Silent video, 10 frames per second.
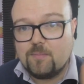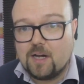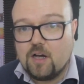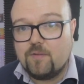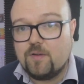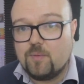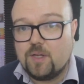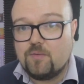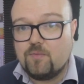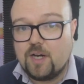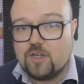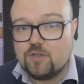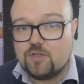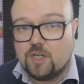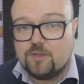my coffee with
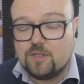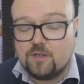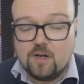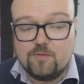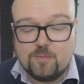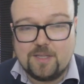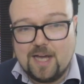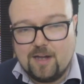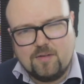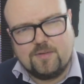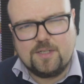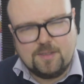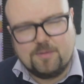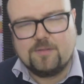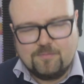Rachel Johnson, coffee with Dan obviously,
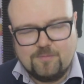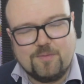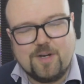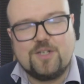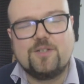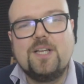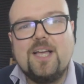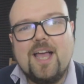but with Rachel,